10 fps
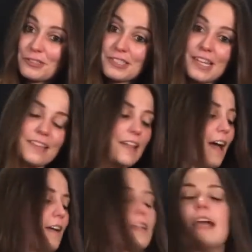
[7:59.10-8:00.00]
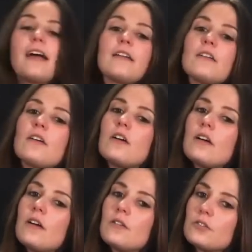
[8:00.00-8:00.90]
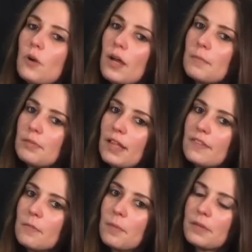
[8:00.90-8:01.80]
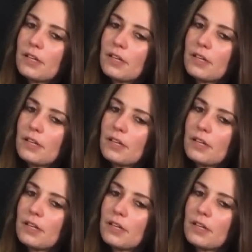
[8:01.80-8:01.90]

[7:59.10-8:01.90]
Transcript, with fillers: just like that. Again, let's go ahead and play them up